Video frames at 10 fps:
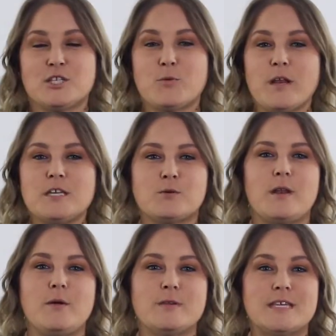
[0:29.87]

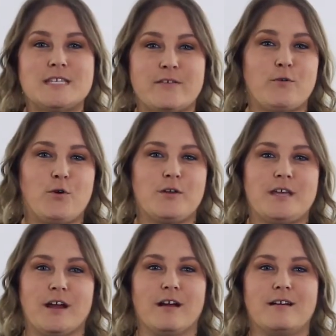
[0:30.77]
2020 was a
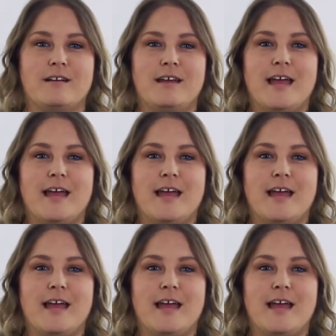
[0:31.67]
difficult year.